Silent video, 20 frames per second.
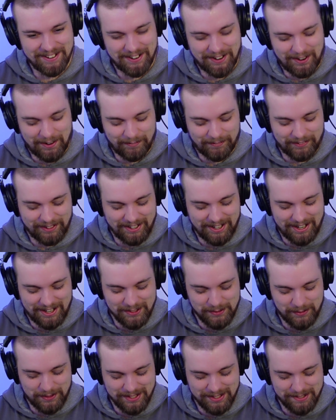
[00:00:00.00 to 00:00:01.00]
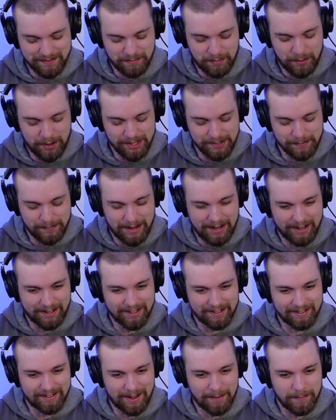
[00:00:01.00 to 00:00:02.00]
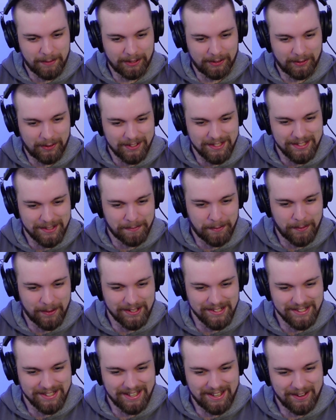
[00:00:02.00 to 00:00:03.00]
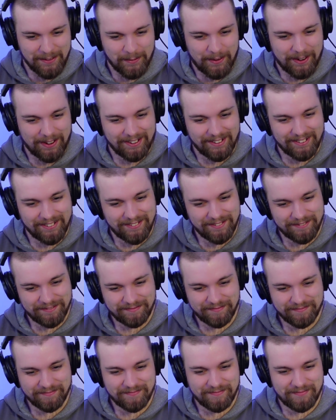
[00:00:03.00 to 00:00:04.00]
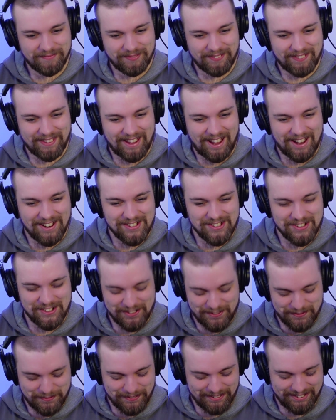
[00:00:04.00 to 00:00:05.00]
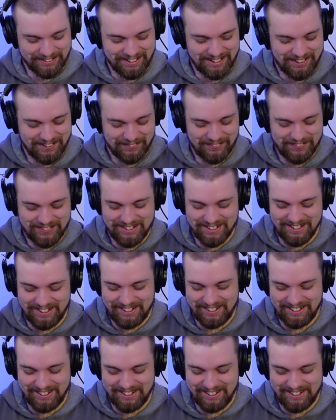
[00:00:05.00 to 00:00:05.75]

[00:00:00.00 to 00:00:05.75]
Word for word: Hopefully you guys won some points back. Emin lost the points that he won. I should have believed.